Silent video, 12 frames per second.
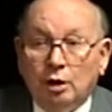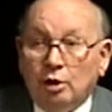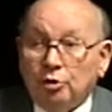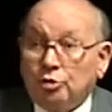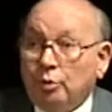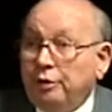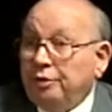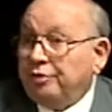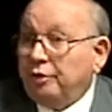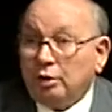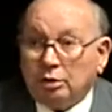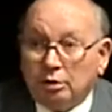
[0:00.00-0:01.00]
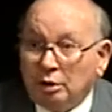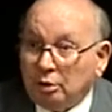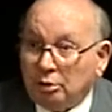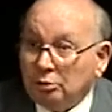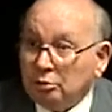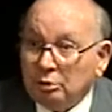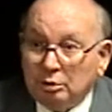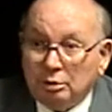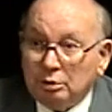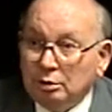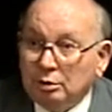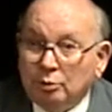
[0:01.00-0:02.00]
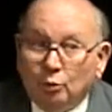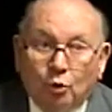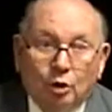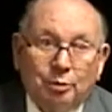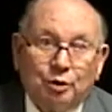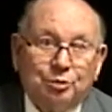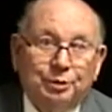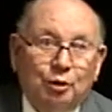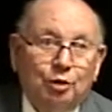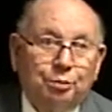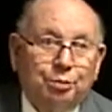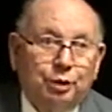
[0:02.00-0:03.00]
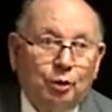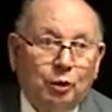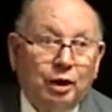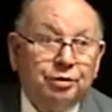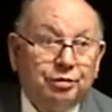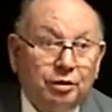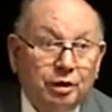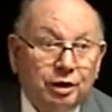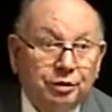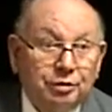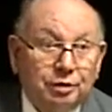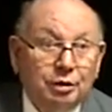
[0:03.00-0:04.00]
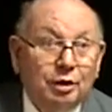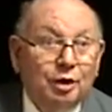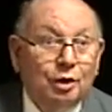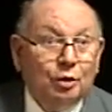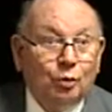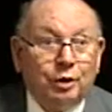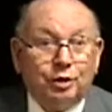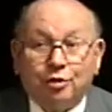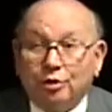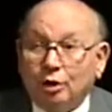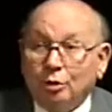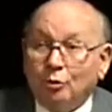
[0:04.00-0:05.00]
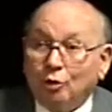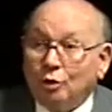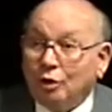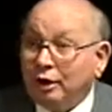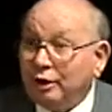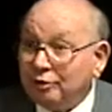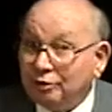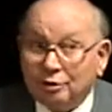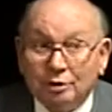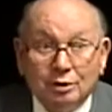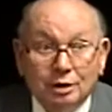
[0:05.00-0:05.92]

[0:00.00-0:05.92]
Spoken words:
So we figured, you know, the war must be going pretty well for us, and one shell more or less